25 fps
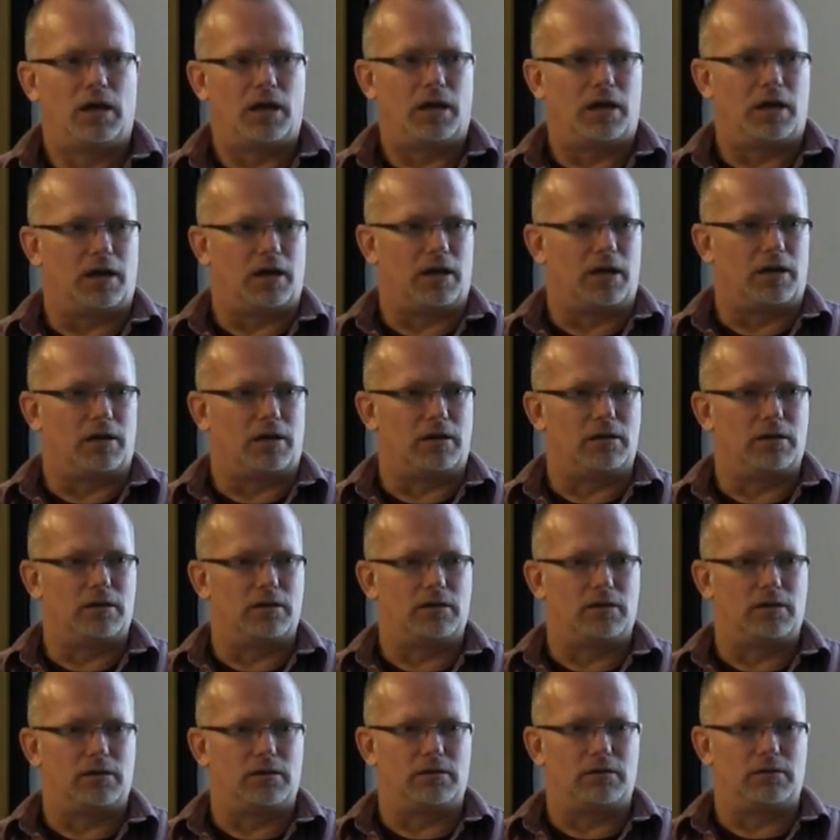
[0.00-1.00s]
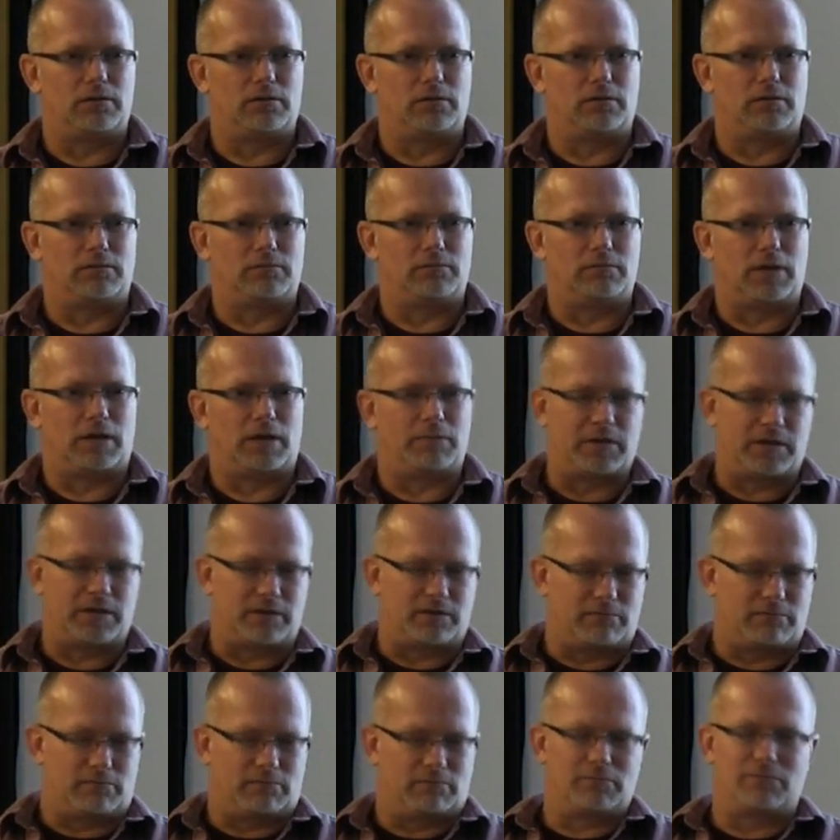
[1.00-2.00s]
And I've
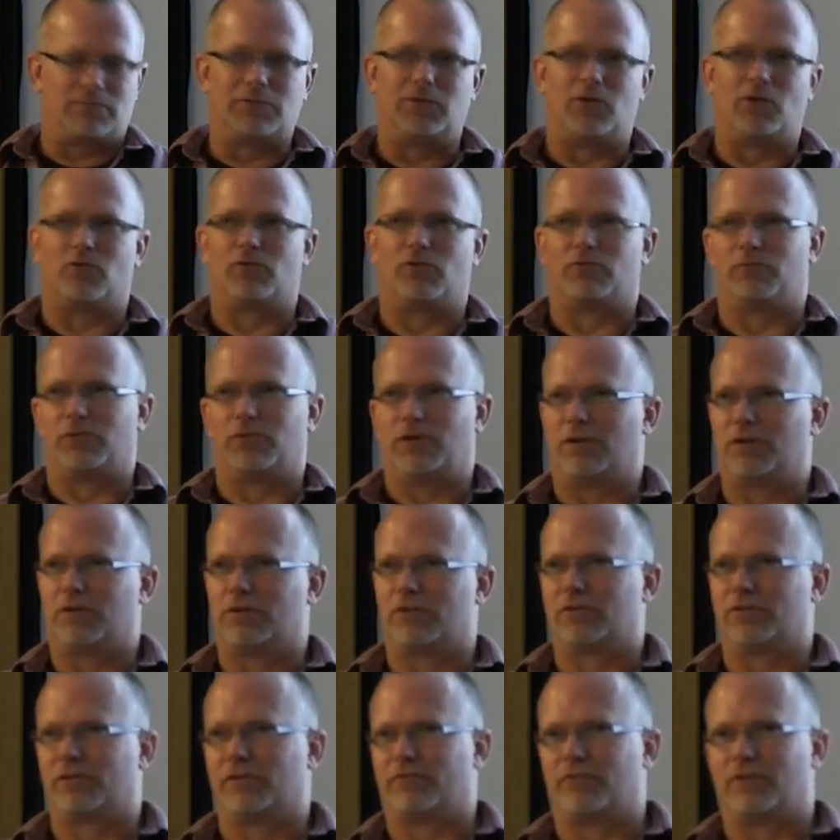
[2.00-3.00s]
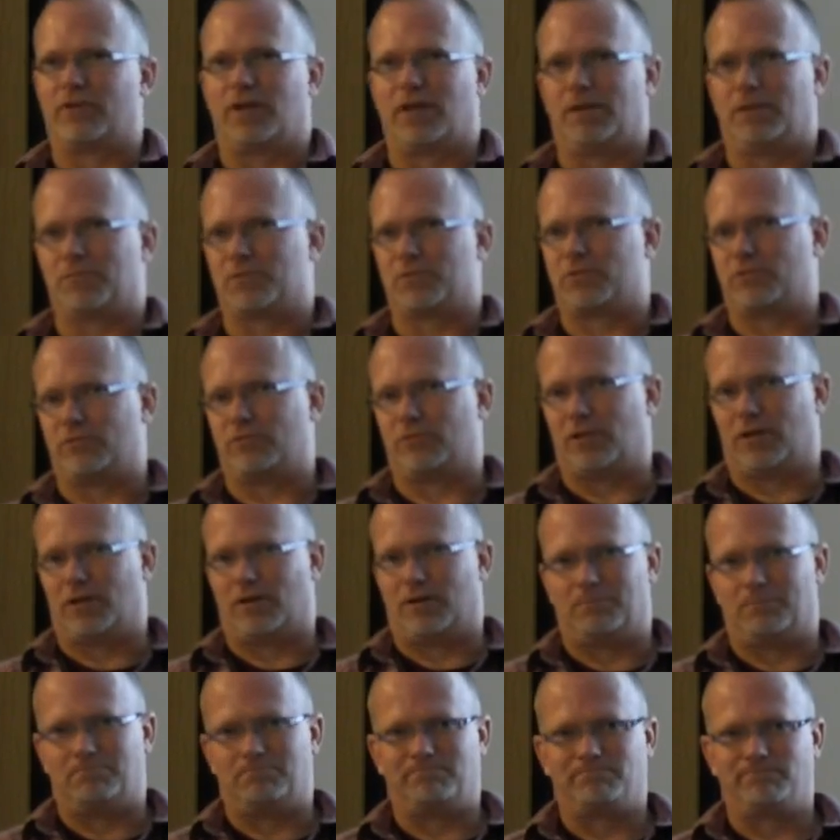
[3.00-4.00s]
been known under different names too.
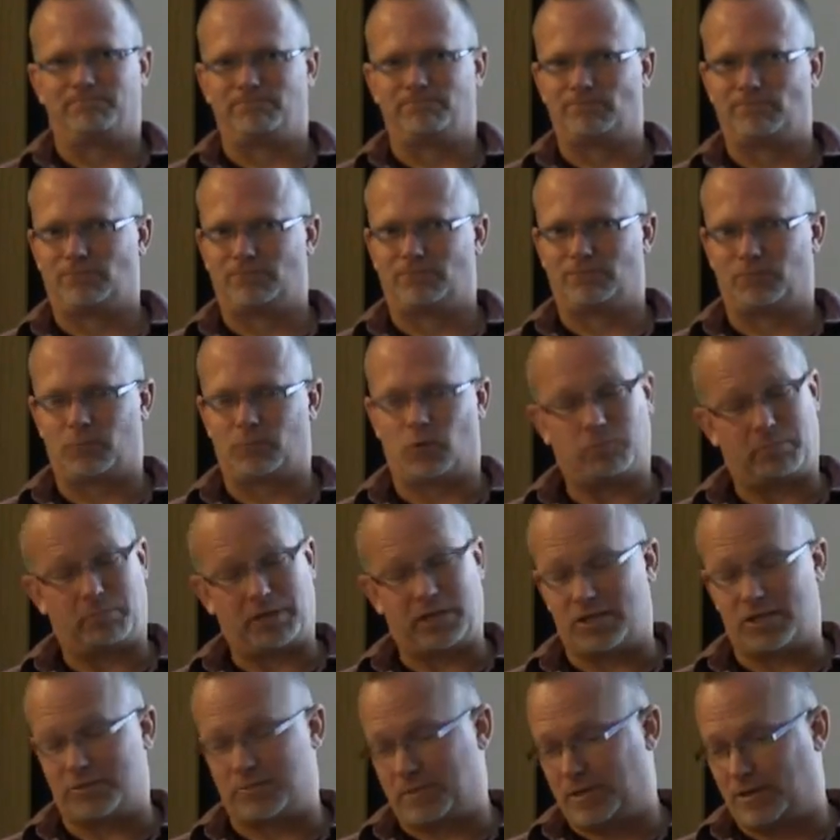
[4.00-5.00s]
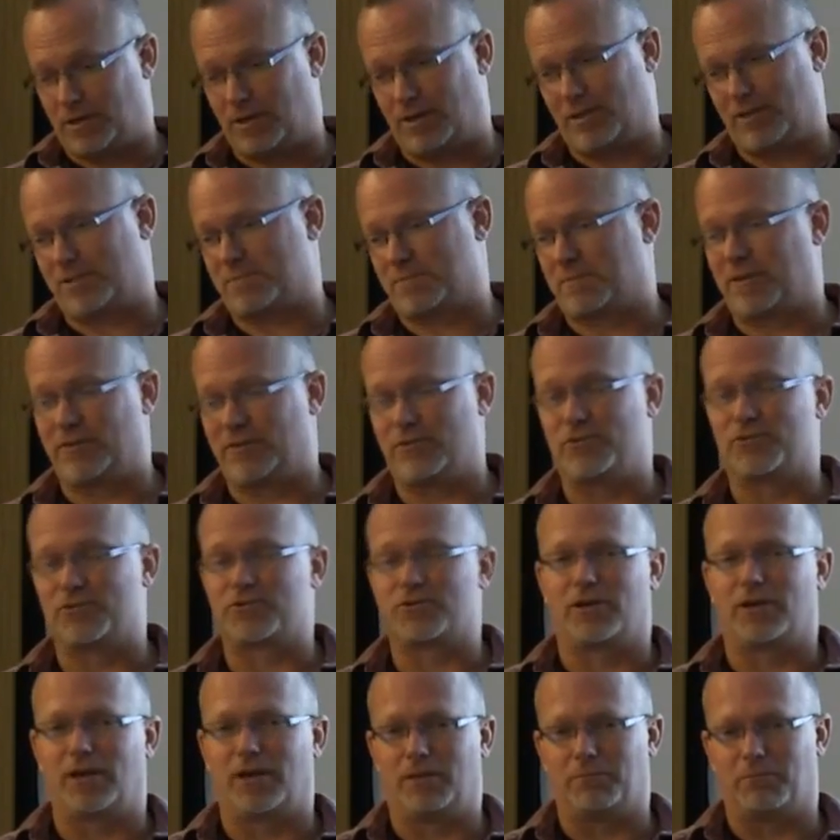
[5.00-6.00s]
Um, well, PHP Nut is my
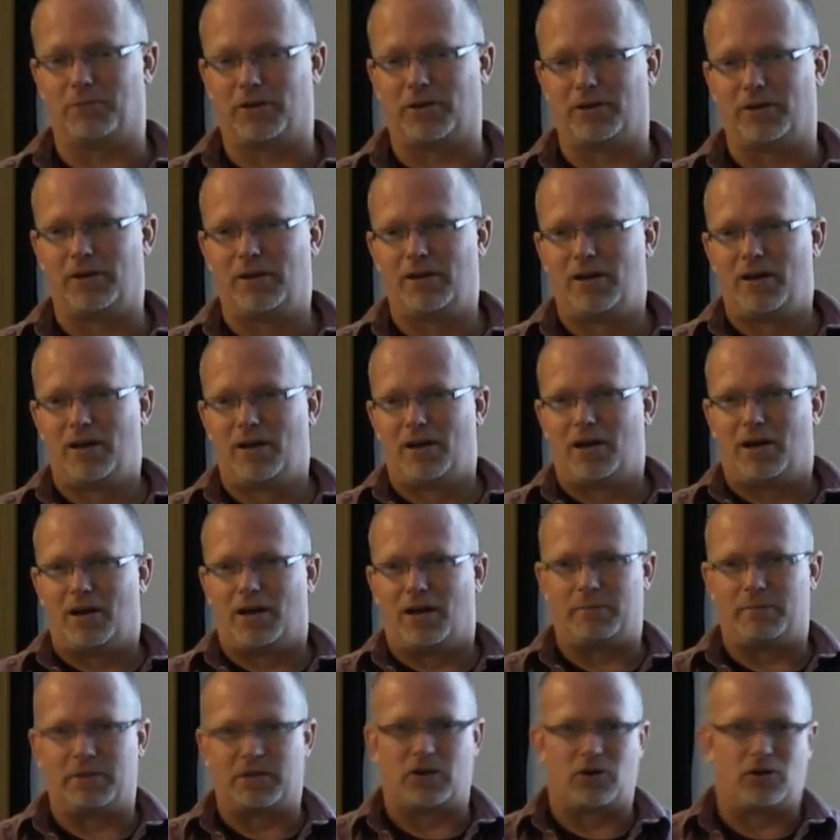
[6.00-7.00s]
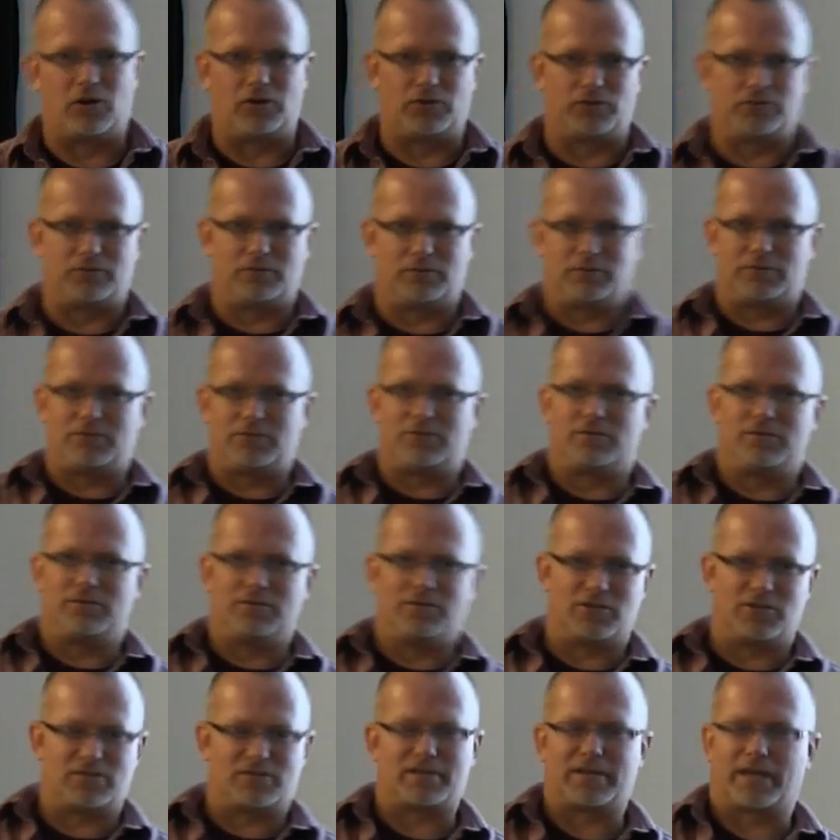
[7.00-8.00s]
username, but I've been called
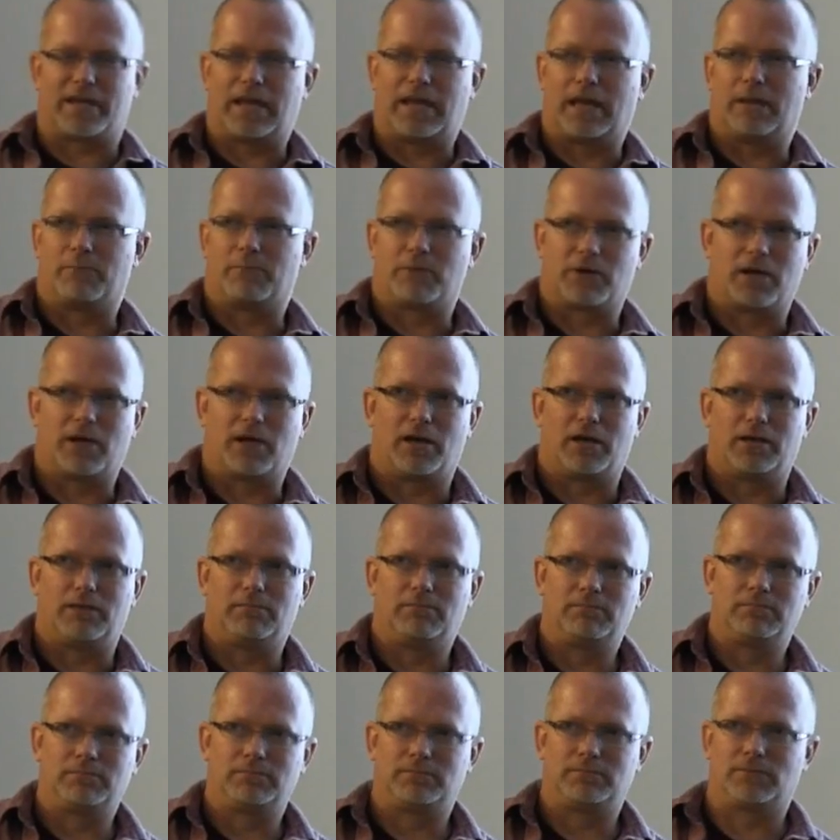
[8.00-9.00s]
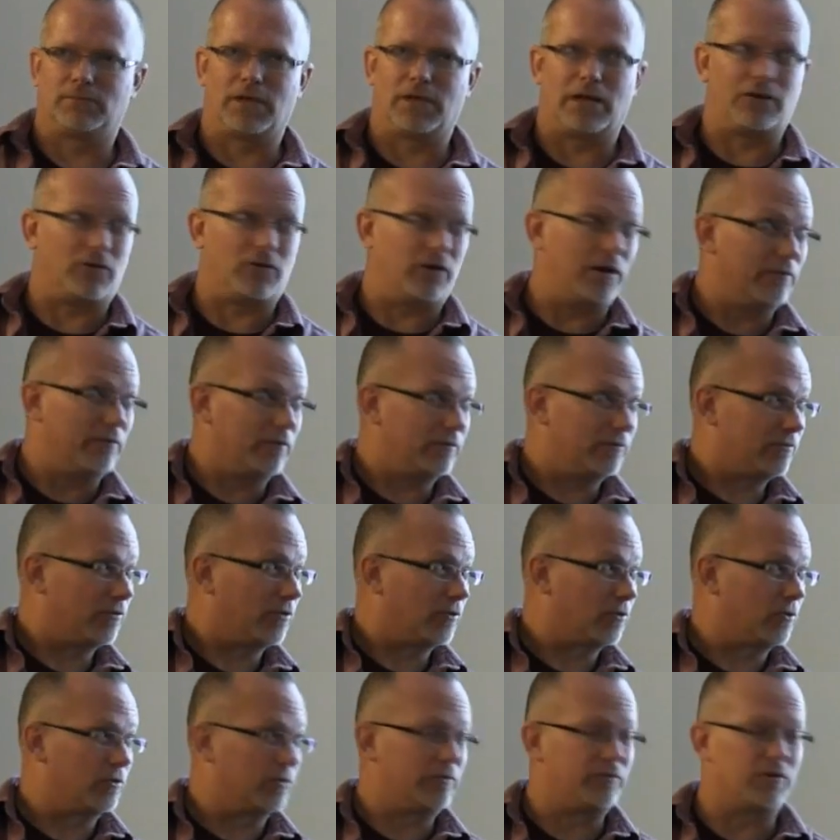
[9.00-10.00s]
just a camera guy. I don't have a
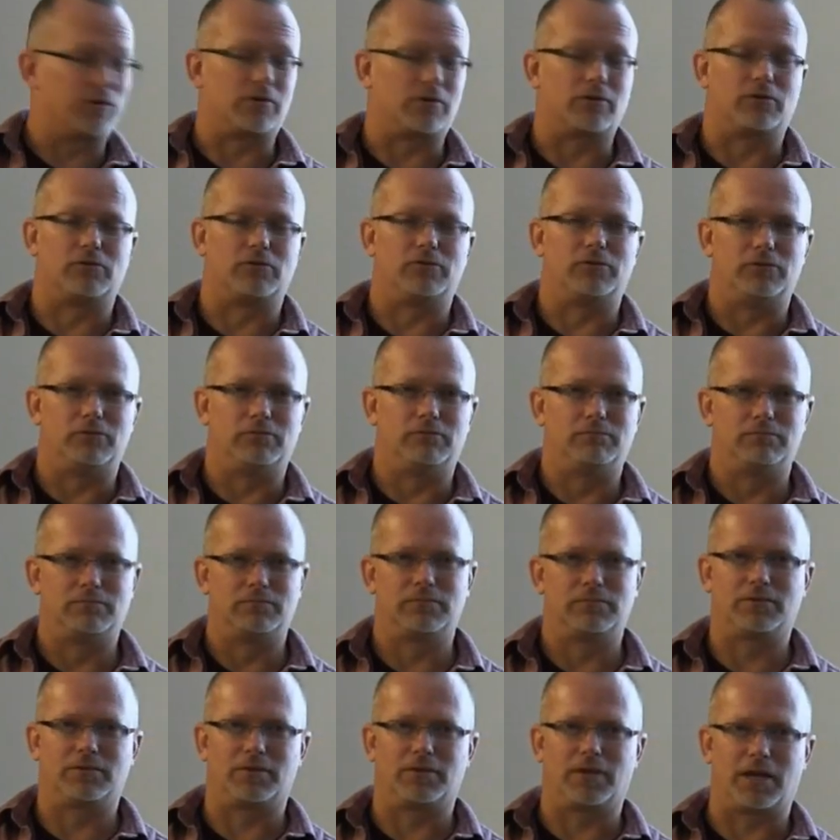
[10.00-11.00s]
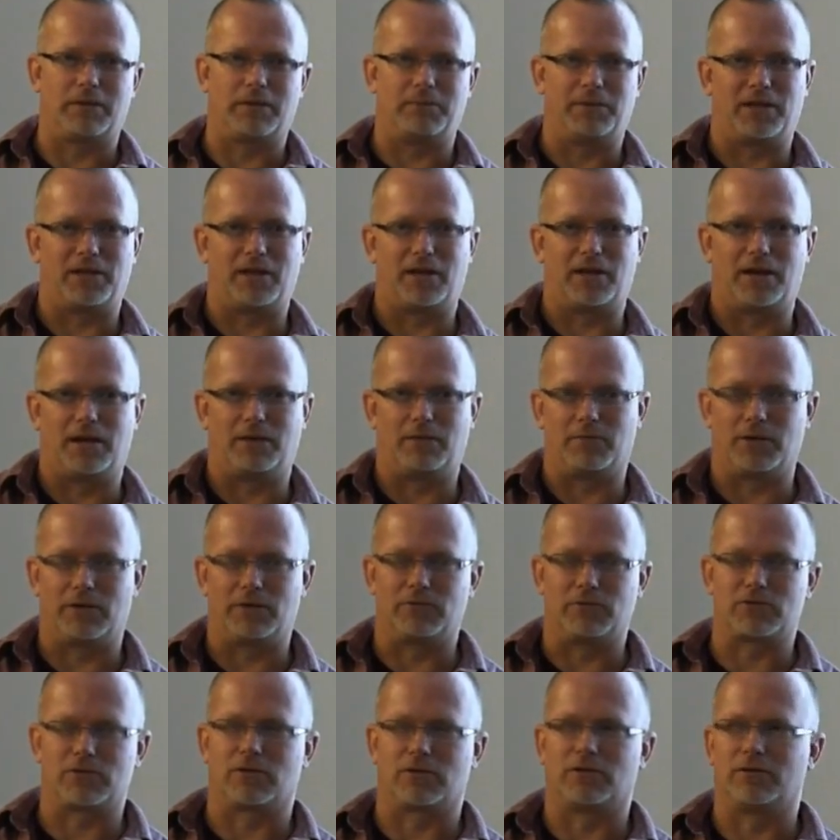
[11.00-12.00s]
photo of the girl who gave me that name, but
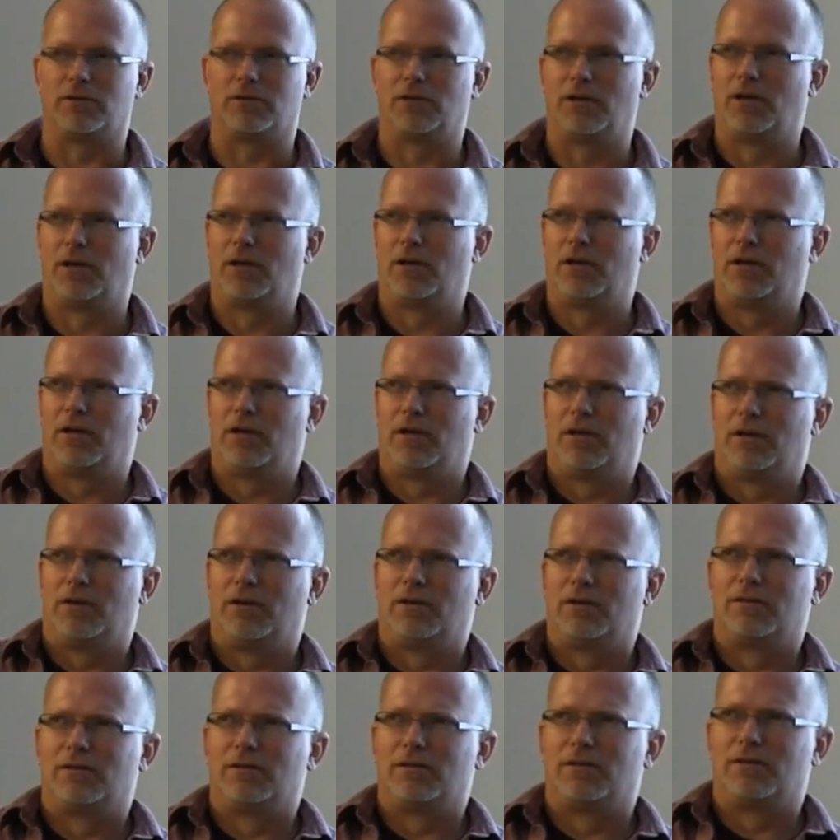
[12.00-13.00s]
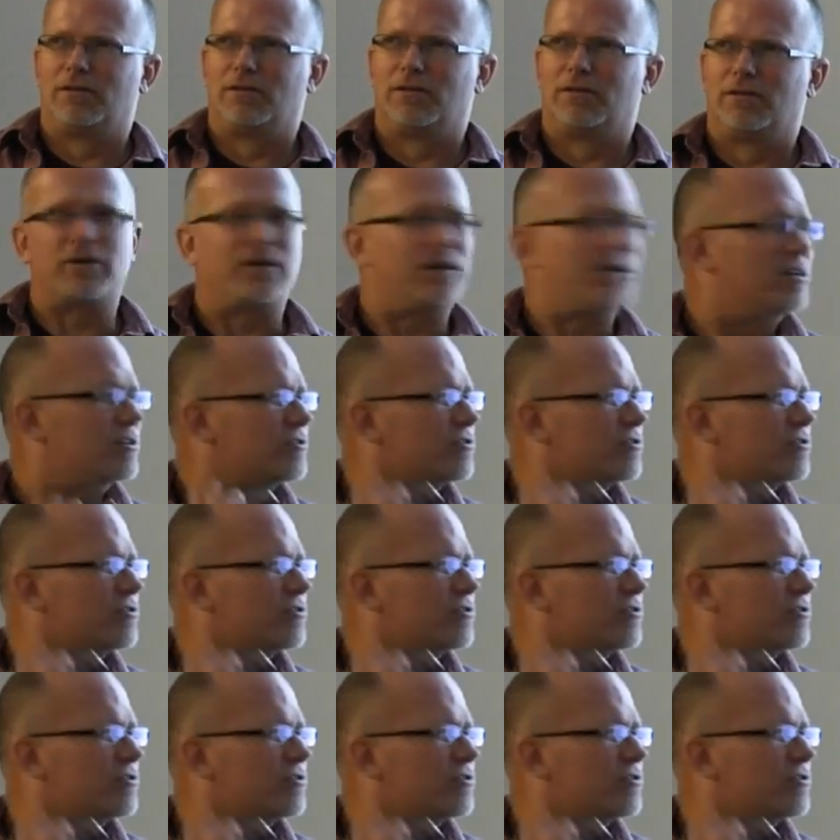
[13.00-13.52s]
it was a pretty